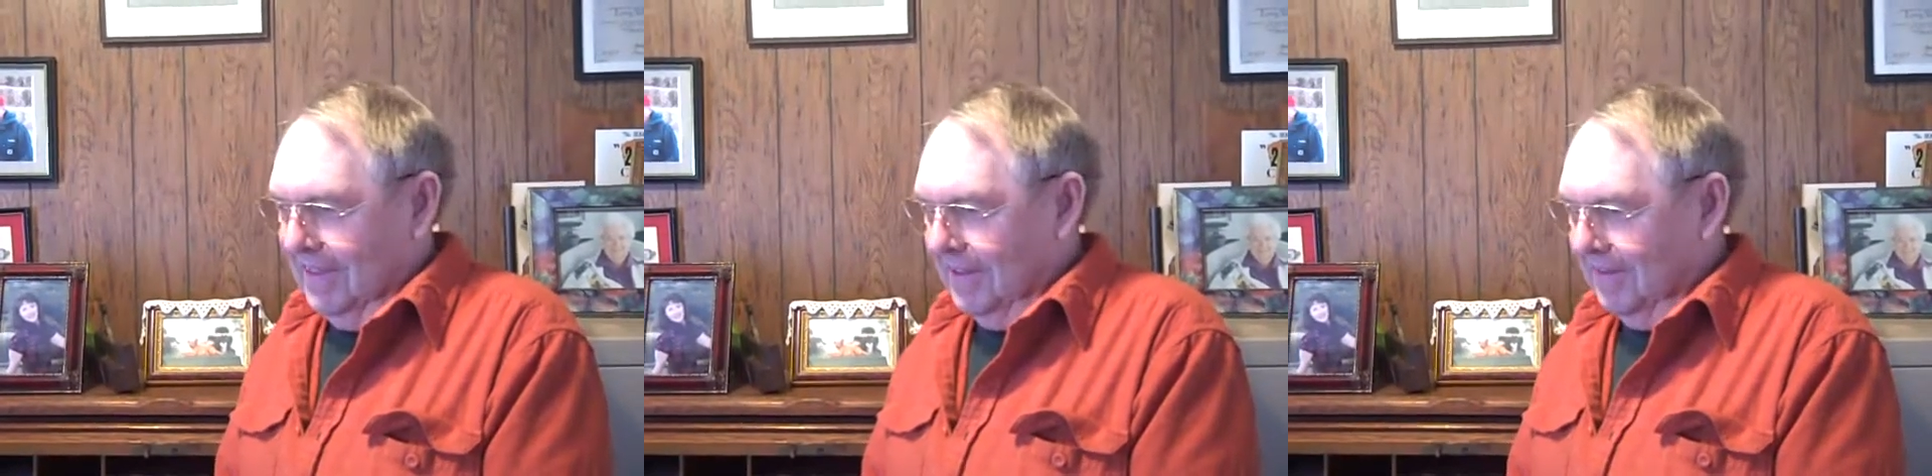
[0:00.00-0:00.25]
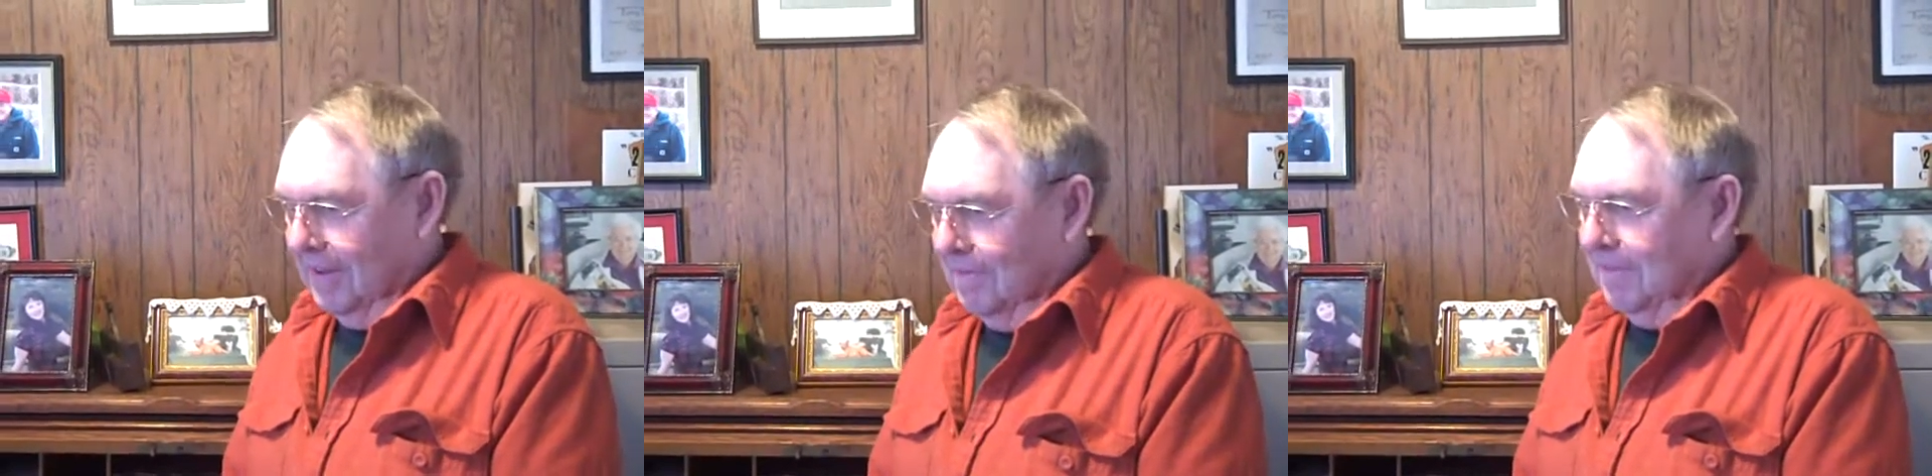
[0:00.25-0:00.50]

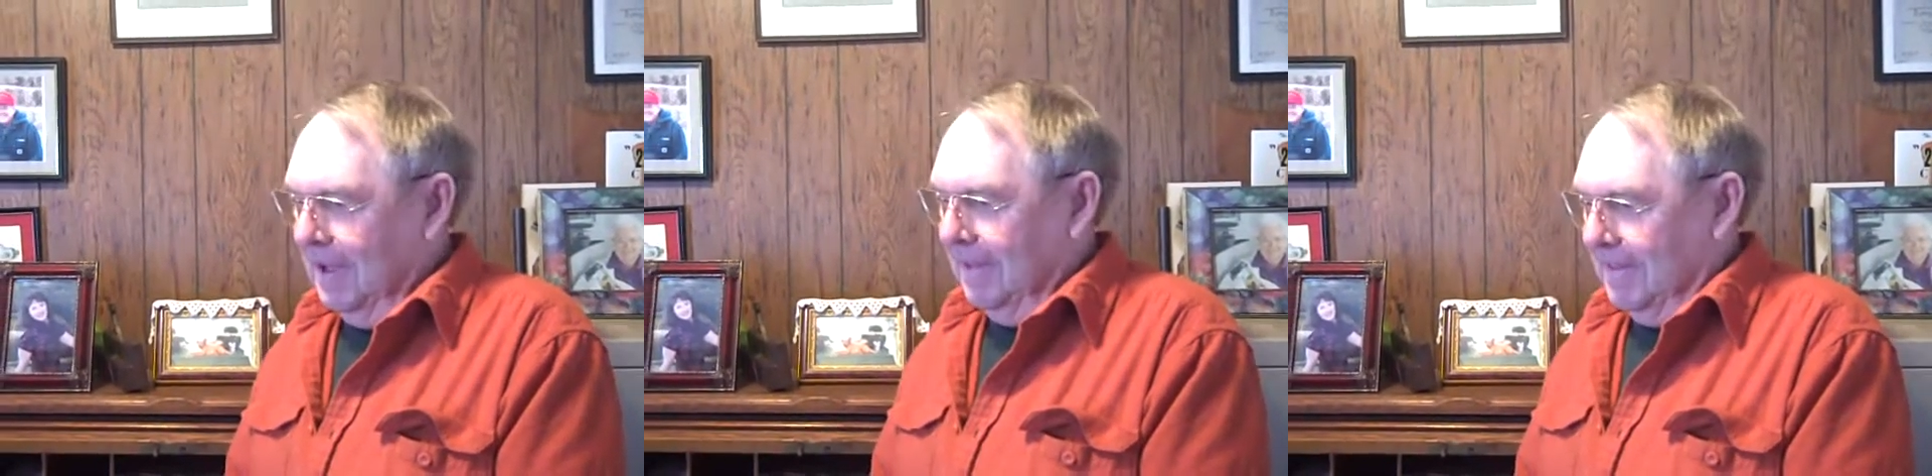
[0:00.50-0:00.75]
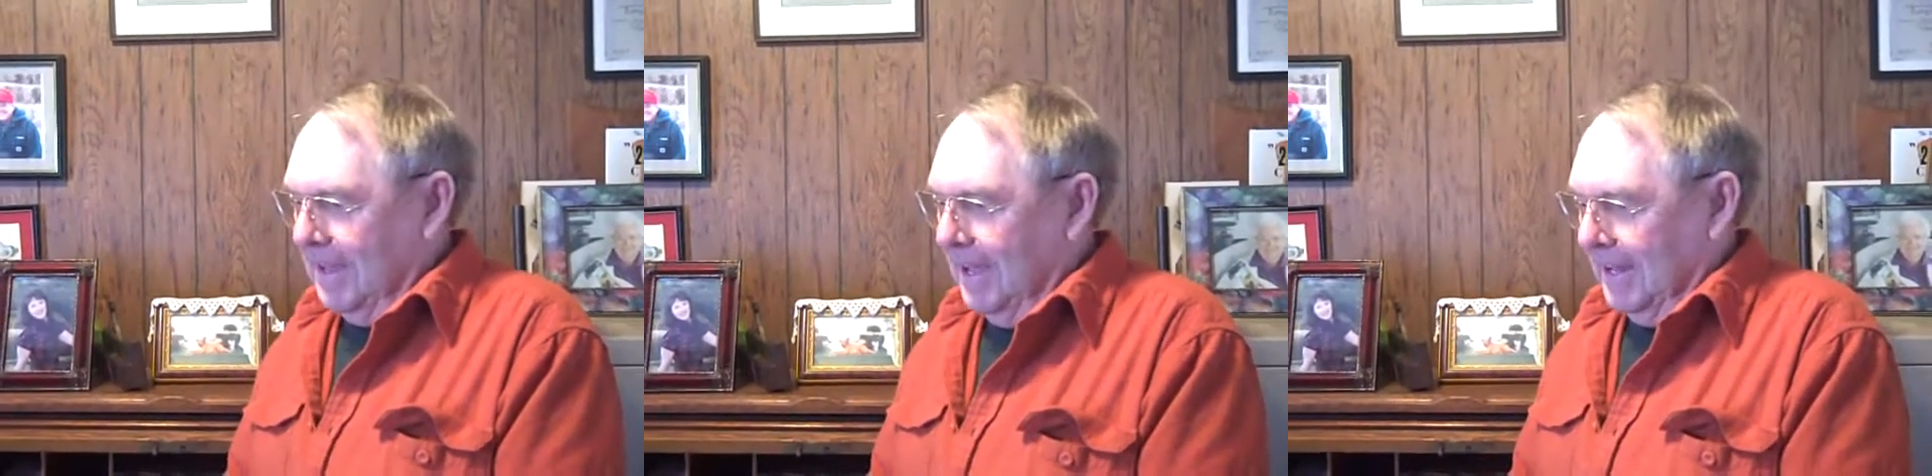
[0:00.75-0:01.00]
this
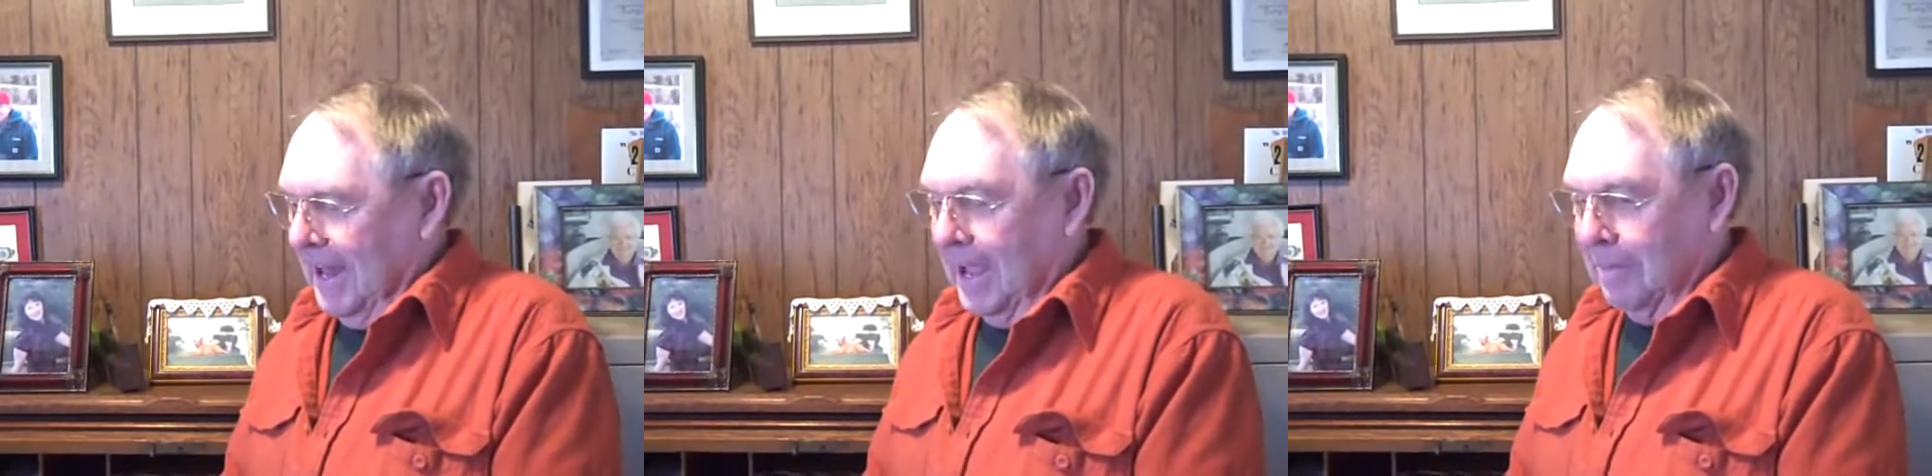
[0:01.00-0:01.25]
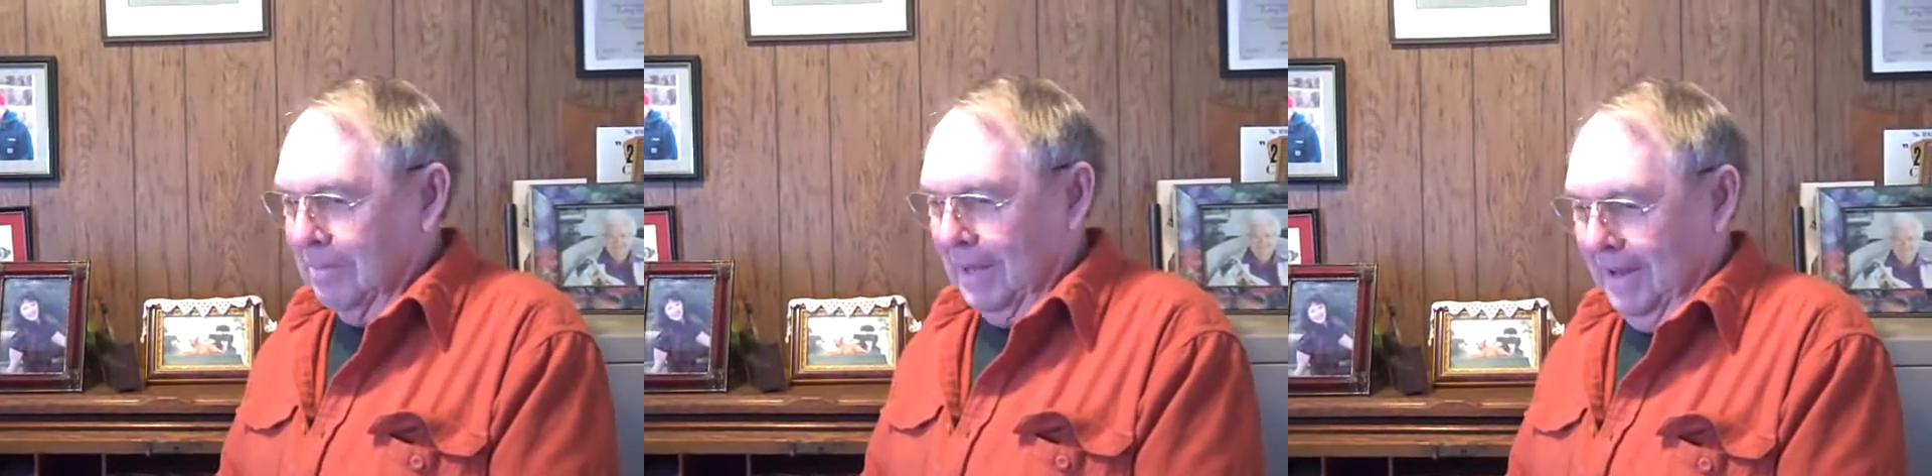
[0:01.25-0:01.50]
event that
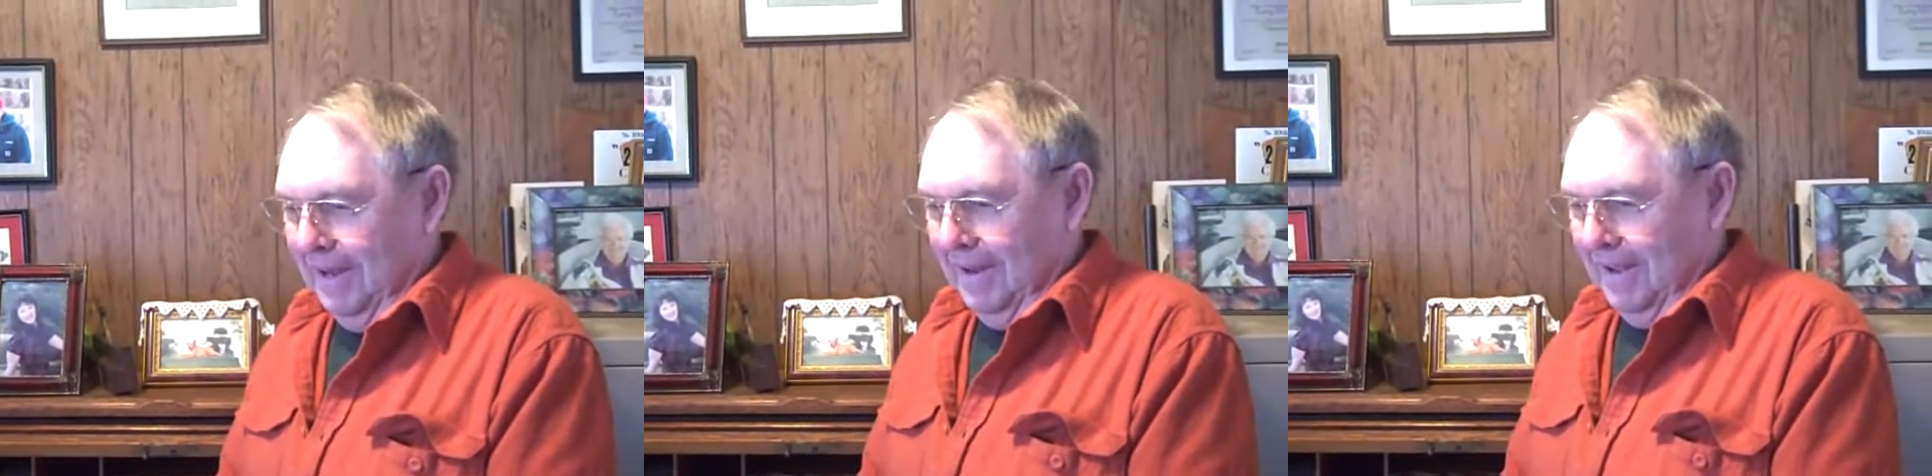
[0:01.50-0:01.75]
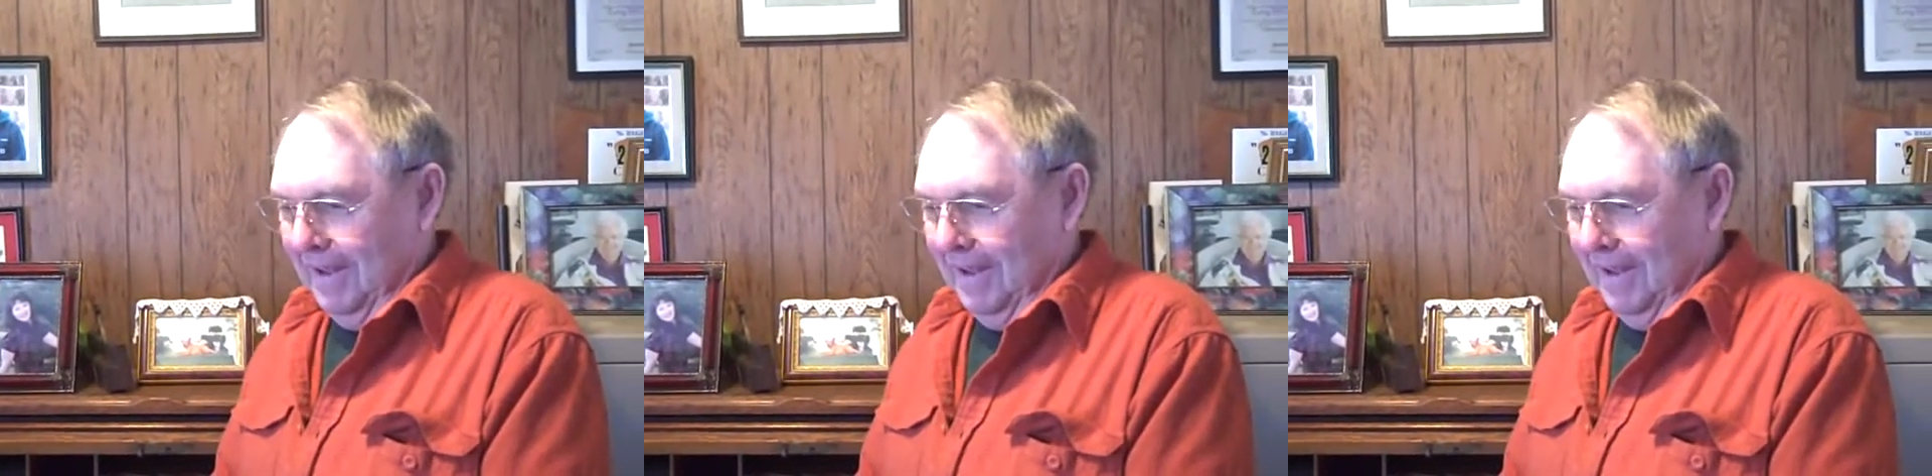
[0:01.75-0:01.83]
happened